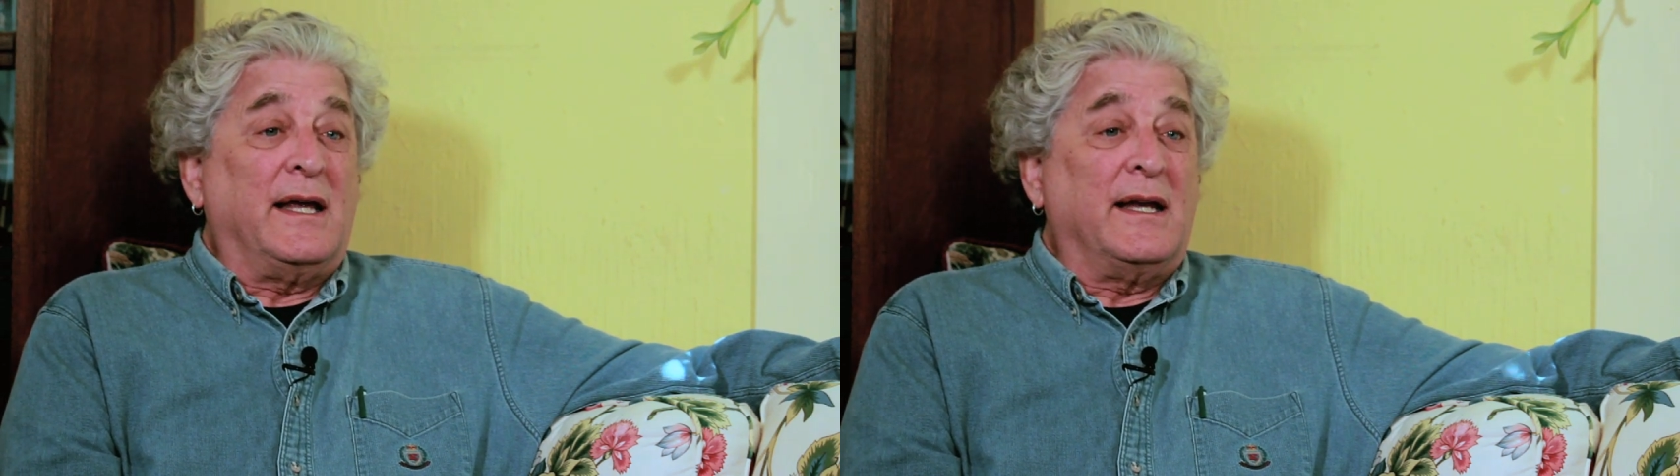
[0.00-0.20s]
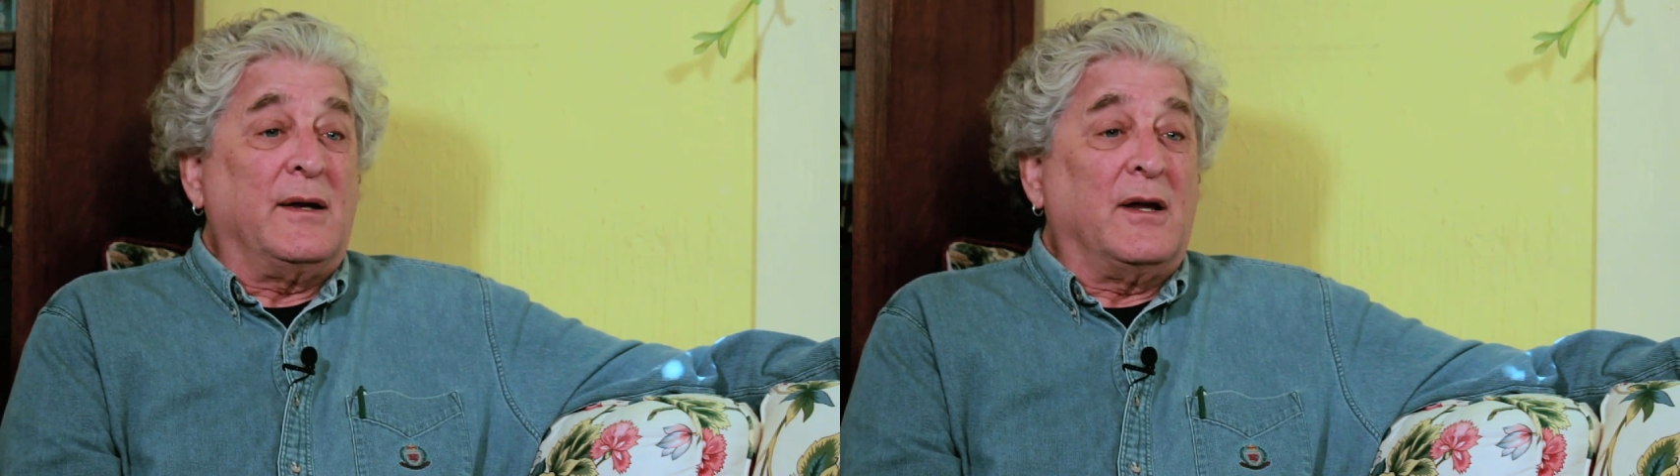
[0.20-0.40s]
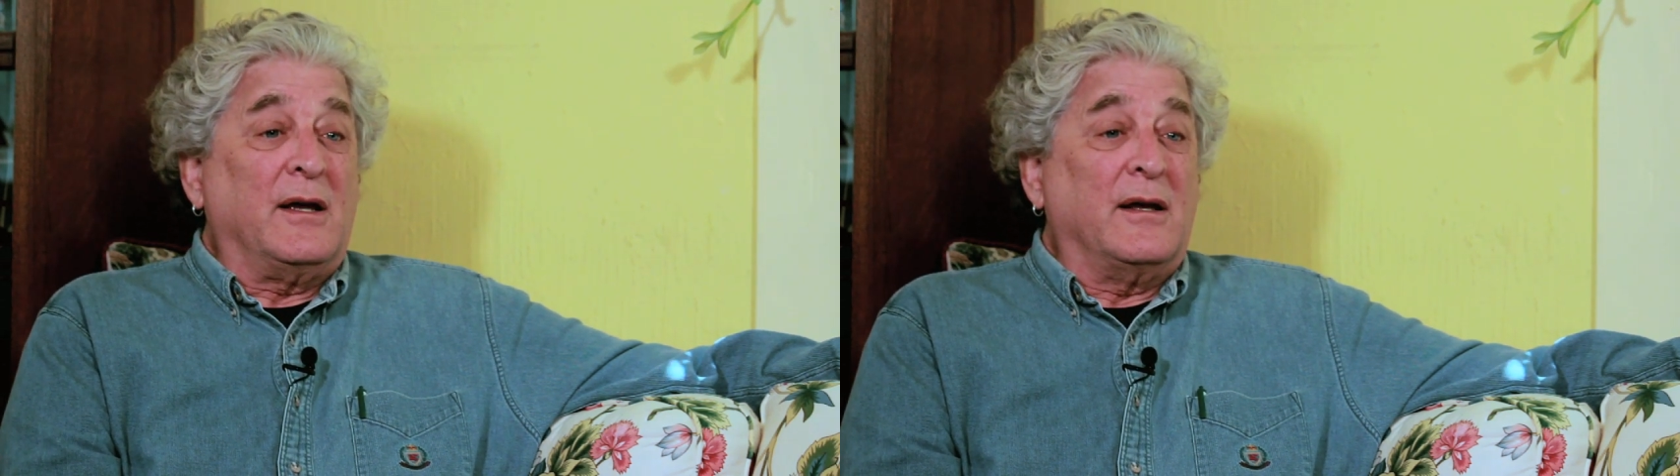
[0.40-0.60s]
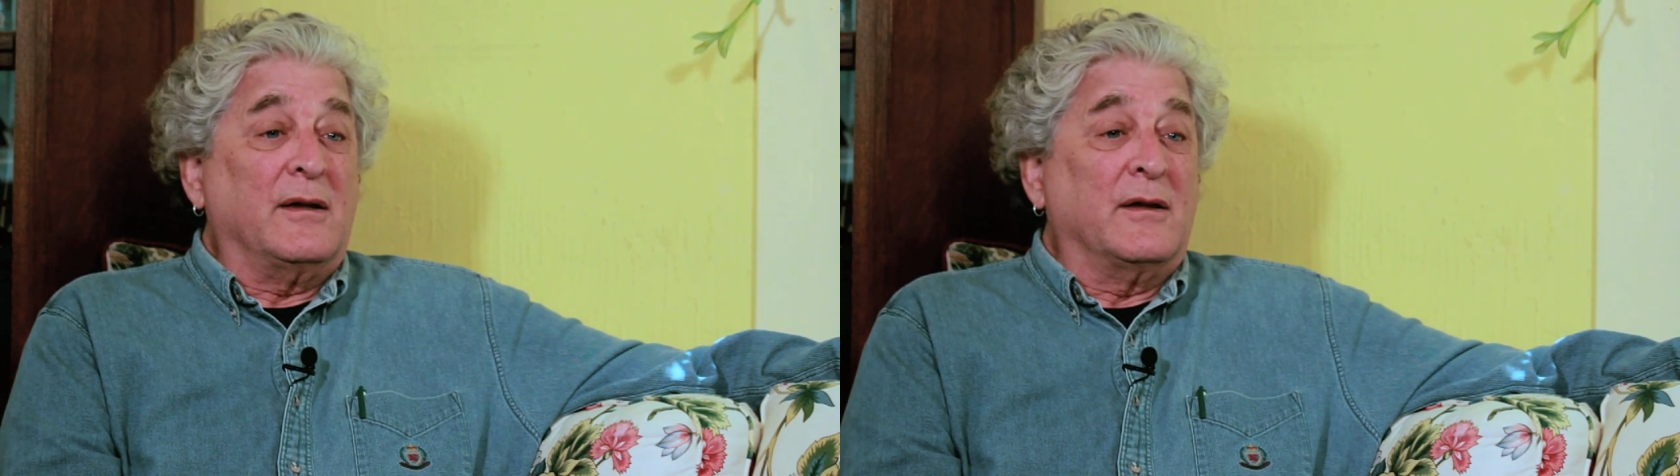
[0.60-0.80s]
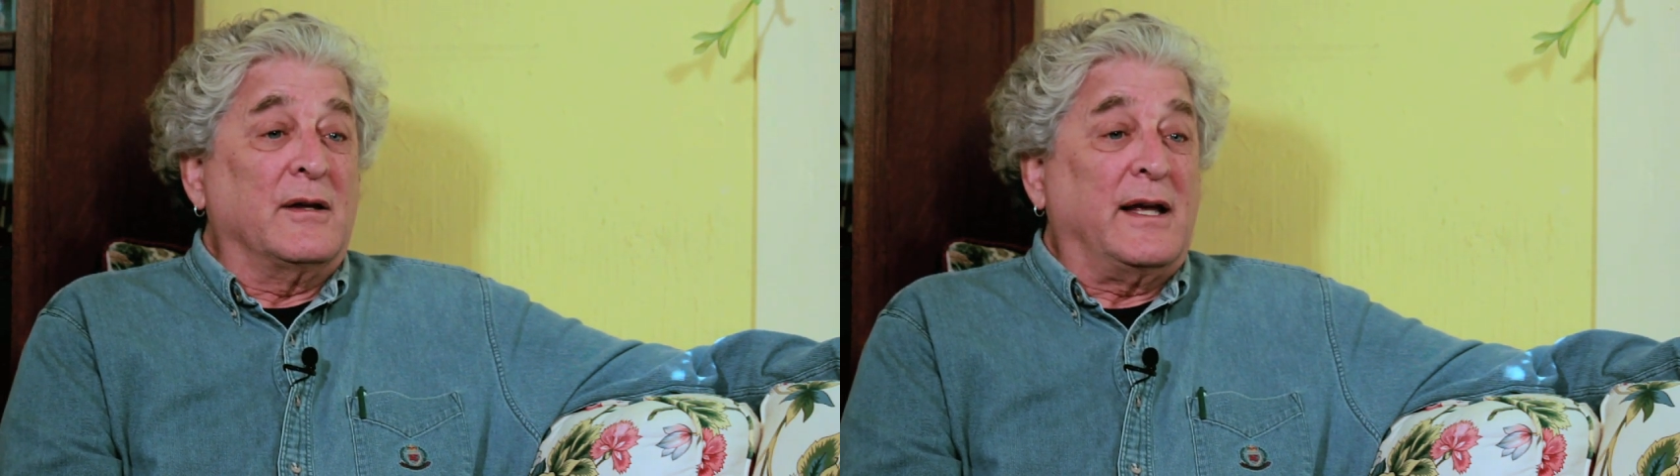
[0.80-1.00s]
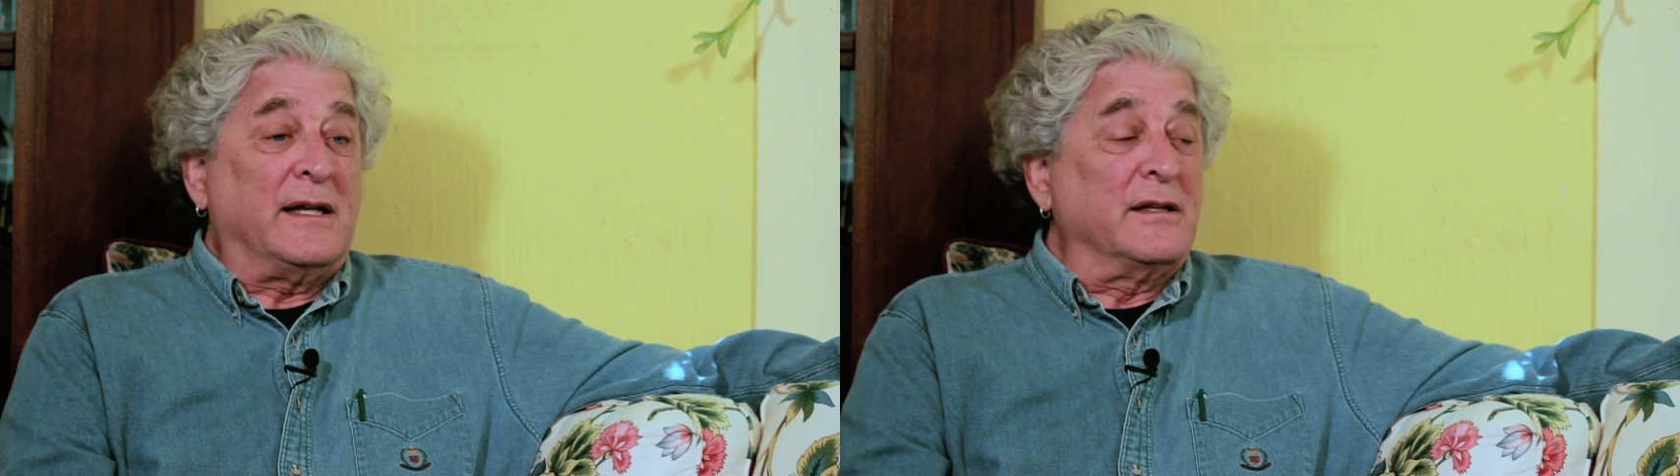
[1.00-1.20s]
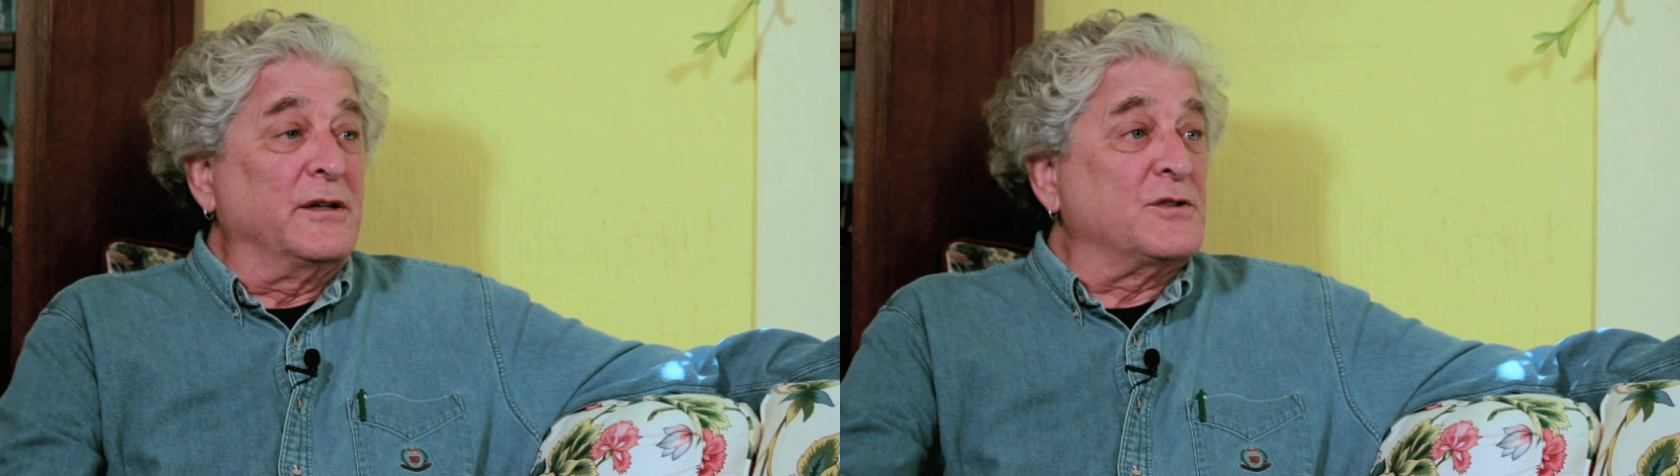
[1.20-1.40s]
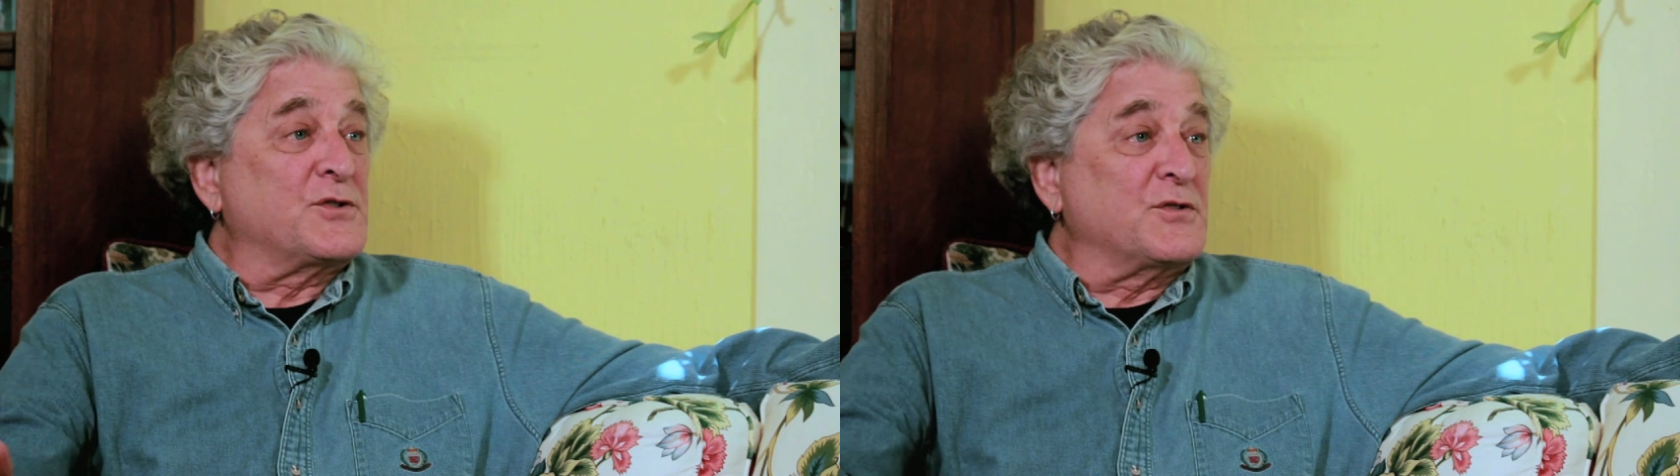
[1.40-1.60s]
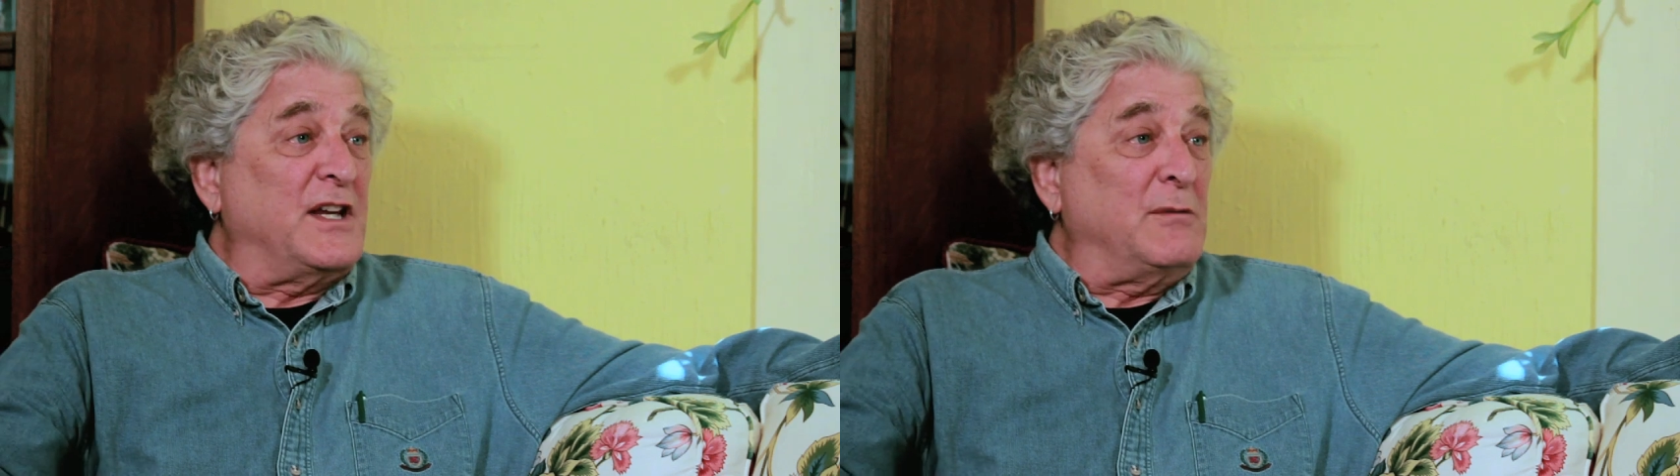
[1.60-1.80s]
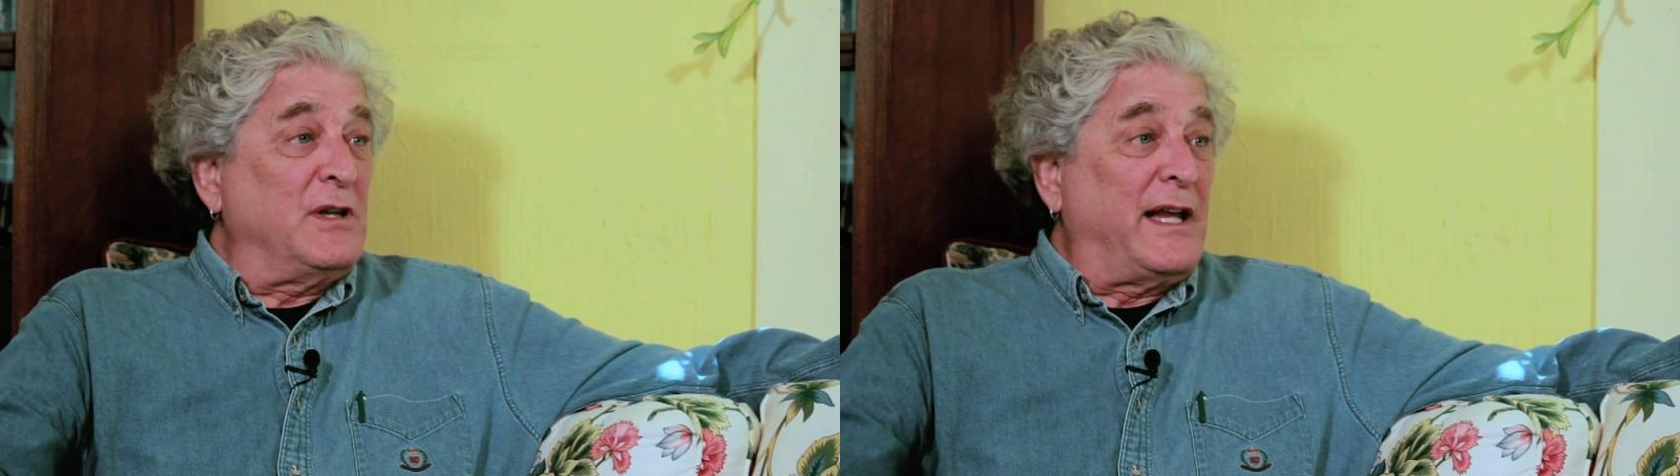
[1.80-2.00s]
and uh, I had a
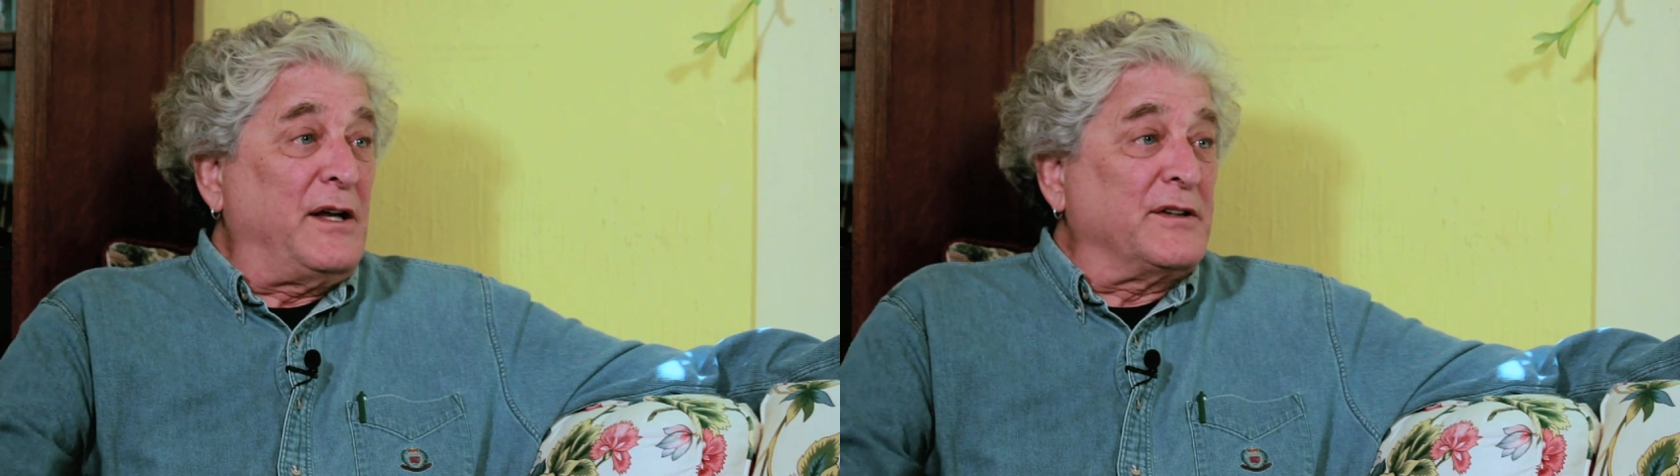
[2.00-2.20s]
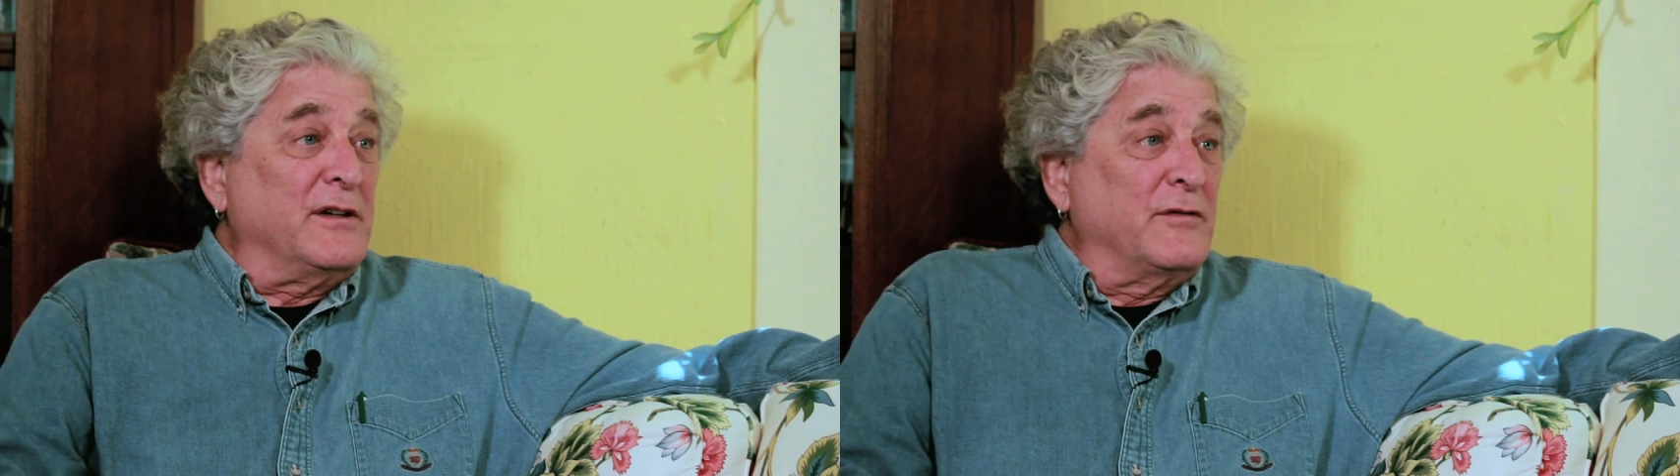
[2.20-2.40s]
literature table